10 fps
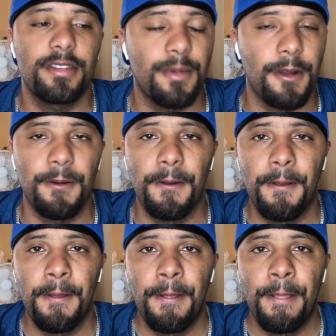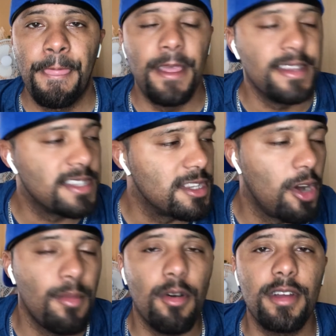bro. It's
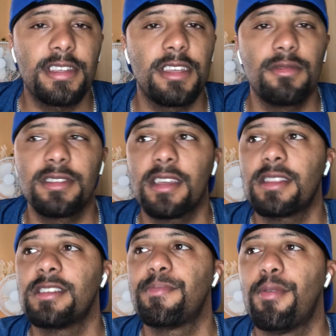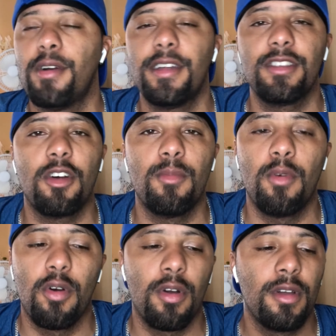no more excuses at this point. No
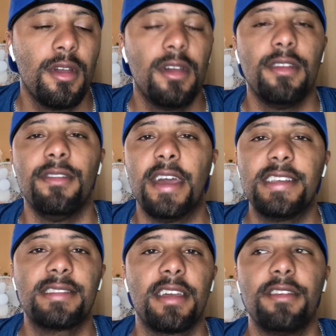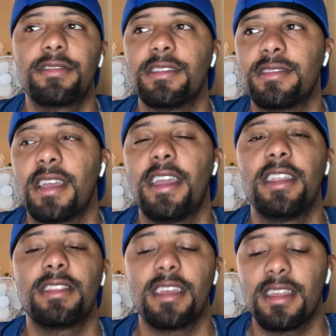more naysayers can say
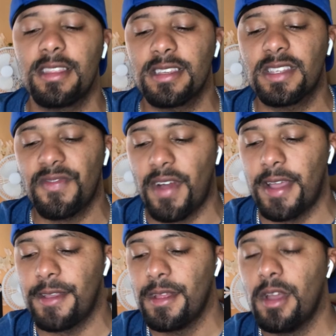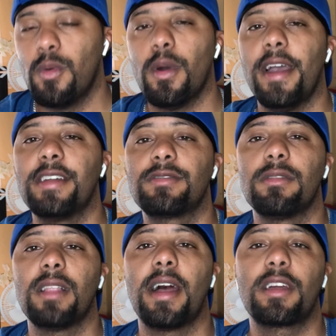anything. This fight will answer a
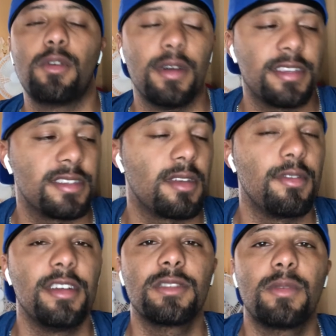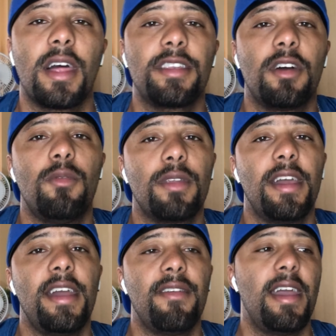lot of questions. So here's what I don't want to
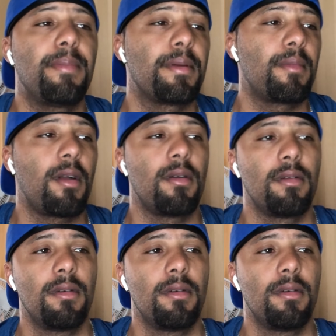have happen, bro.